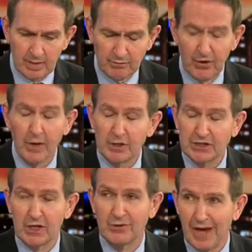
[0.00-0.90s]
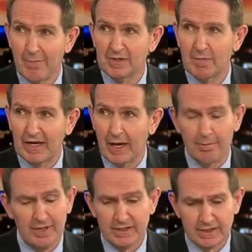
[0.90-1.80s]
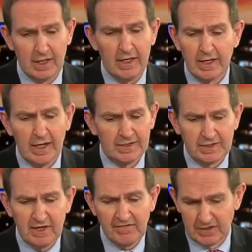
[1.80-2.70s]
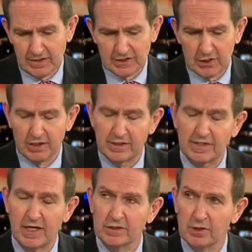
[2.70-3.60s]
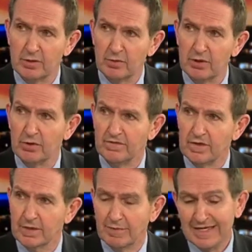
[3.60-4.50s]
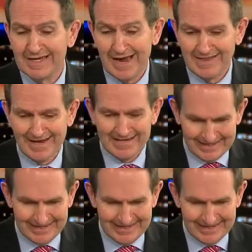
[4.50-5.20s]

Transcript: primary channel numbers back up. But it's definitely a sign that 10's on the move. You know, but can they